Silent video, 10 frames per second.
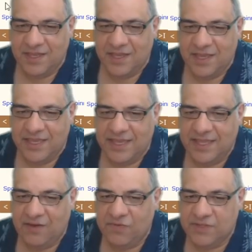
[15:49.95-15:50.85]
Yeah,
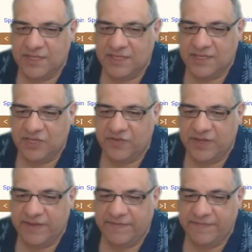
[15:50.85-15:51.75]
that rook takes h3.
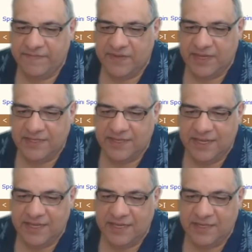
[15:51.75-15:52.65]
If like
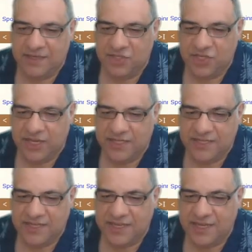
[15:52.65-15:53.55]
taking and then check, there's
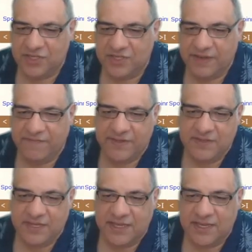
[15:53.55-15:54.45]
king h7, things like
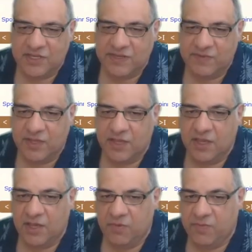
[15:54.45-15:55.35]
king h7.
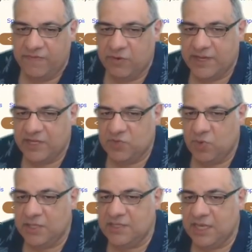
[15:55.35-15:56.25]
With rook
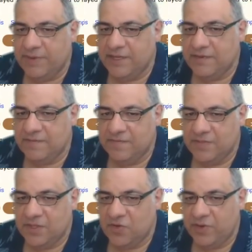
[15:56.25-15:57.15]
h1 coming, the
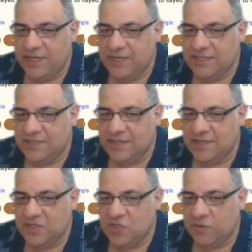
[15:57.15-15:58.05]
queen is
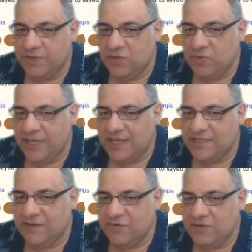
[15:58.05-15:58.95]
stopping all the
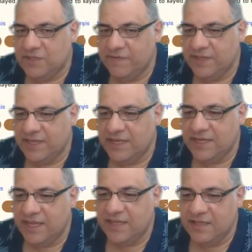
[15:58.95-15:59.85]
exit routes of the king
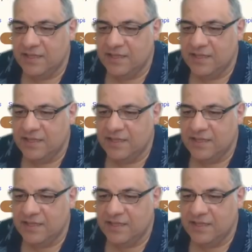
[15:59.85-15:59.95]
there.